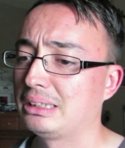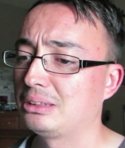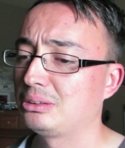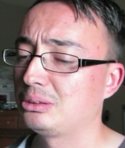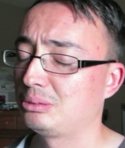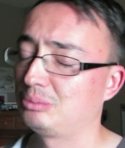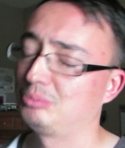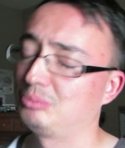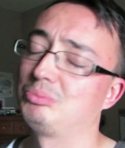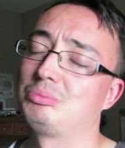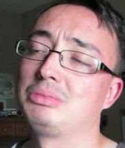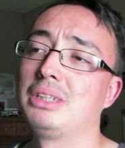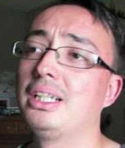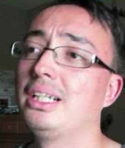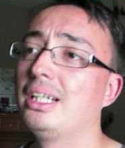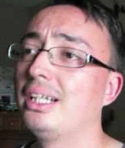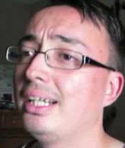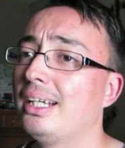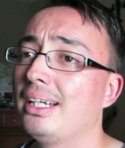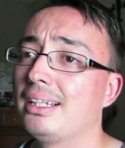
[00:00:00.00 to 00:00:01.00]
That's
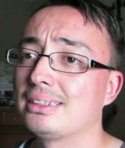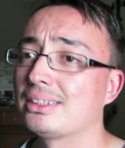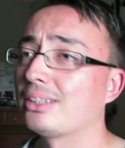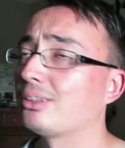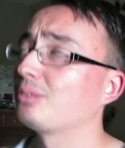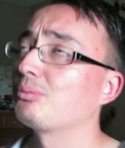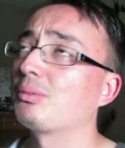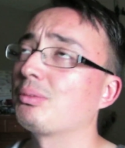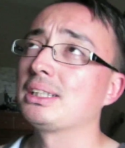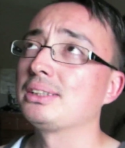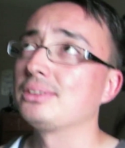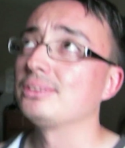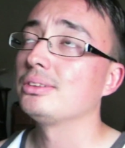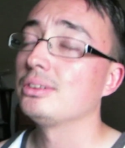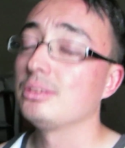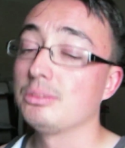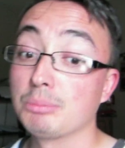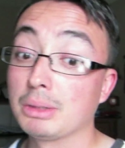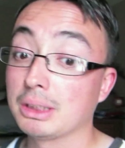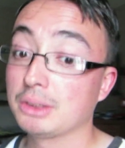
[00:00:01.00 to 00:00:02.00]
sorry.
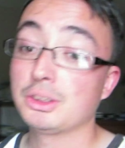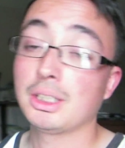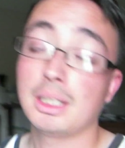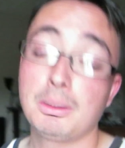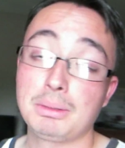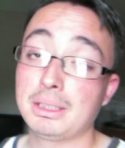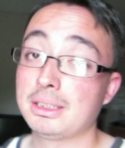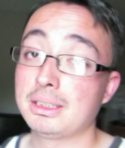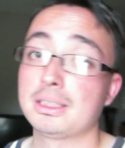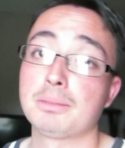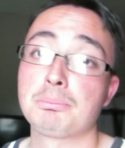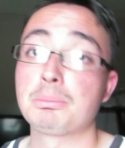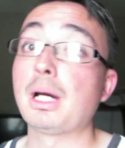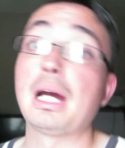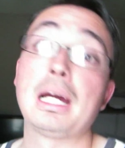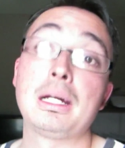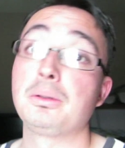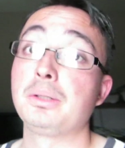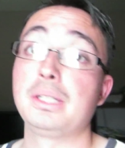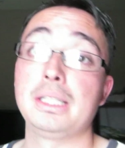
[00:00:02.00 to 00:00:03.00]
My job is a
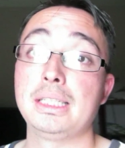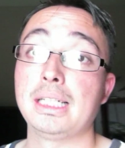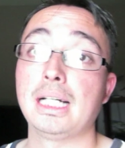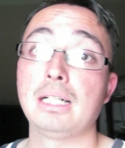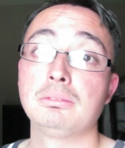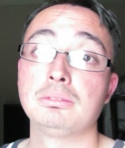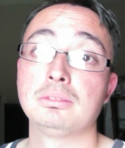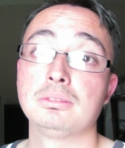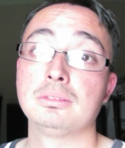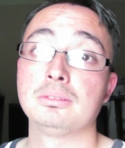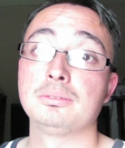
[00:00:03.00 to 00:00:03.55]
priority now.